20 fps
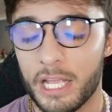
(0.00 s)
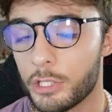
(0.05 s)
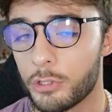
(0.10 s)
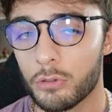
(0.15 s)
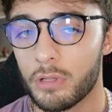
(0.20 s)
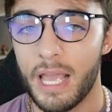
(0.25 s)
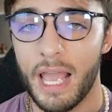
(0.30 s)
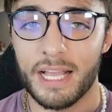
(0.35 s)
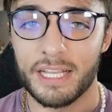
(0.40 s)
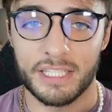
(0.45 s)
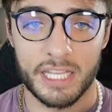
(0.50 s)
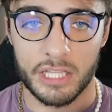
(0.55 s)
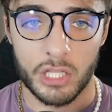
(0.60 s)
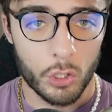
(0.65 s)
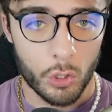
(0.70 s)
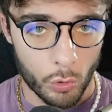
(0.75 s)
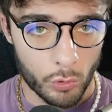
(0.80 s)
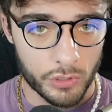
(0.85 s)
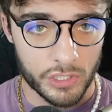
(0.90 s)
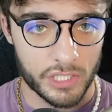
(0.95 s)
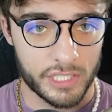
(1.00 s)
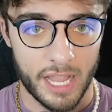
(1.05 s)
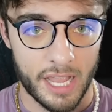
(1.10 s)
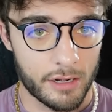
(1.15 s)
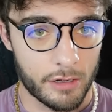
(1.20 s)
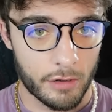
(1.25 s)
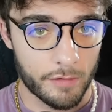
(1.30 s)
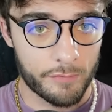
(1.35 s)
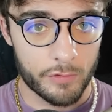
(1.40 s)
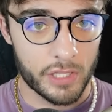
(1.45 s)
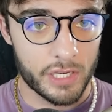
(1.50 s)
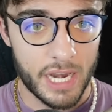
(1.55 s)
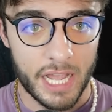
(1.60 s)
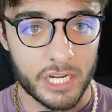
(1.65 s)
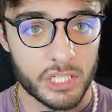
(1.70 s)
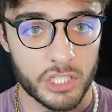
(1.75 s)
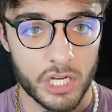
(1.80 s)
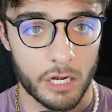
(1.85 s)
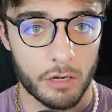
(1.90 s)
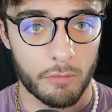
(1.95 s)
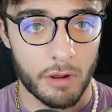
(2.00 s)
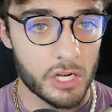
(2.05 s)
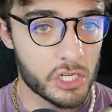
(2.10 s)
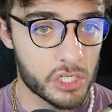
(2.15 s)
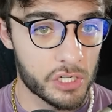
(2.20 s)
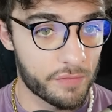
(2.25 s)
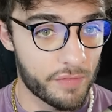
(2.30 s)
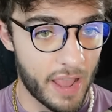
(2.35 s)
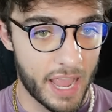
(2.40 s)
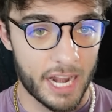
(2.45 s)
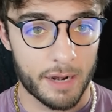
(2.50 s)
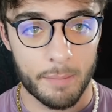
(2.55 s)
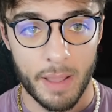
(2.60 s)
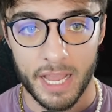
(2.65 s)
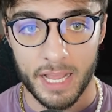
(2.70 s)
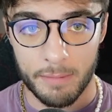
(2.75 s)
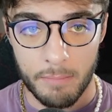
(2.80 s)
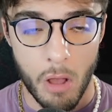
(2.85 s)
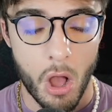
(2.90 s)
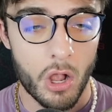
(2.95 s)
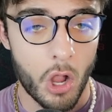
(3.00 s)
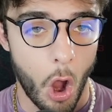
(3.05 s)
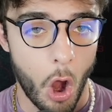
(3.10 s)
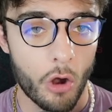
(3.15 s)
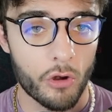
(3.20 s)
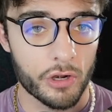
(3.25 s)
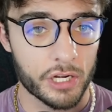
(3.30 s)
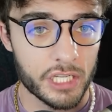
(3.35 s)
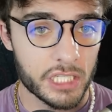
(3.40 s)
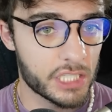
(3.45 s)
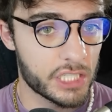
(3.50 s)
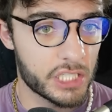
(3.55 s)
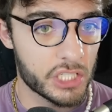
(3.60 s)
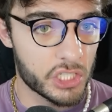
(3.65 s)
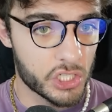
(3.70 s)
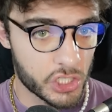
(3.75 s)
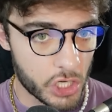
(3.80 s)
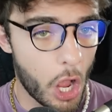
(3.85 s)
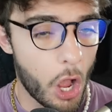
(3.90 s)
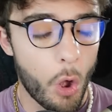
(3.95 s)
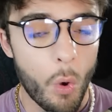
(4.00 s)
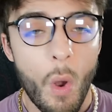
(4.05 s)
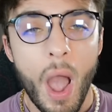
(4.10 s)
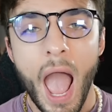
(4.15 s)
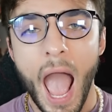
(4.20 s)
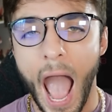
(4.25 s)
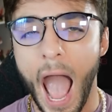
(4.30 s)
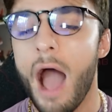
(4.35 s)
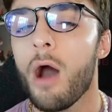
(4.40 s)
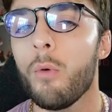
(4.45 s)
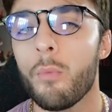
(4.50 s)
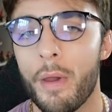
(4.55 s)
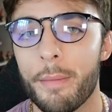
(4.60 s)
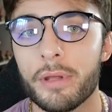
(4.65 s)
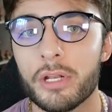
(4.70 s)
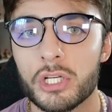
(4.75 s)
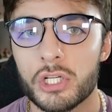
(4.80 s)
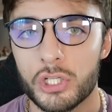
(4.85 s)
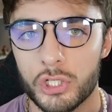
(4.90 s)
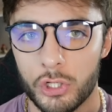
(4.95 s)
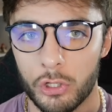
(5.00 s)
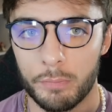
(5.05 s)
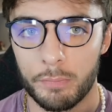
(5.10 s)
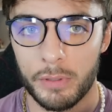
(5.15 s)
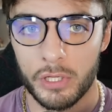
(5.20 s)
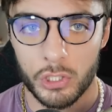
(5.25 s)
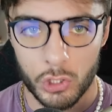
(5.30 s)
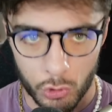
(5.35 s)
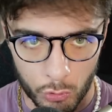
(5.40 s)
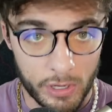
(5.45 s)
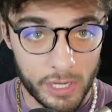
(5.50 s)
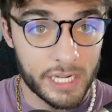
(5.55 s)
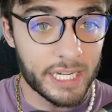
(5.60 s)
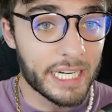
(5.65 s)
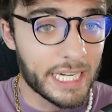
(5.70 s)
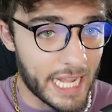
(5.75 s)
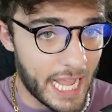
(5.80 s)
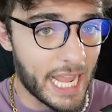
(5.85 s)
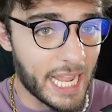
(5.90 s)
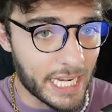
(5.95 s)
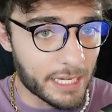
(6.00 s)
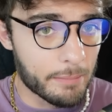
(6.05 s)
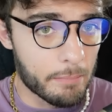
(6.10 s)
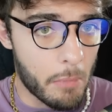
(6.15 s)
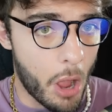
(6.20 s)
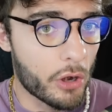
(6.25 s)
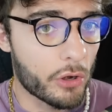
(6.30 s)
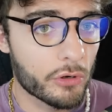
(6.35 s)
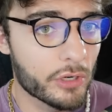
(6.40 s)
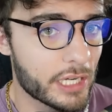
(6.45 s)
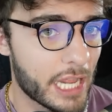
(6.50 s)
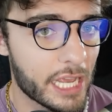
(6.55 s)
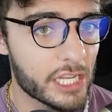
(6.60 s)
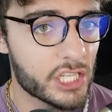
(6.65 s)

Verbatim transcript: He really has set the golden standard standard for the next generation of anime and manga artists to show how women should be treated in modern day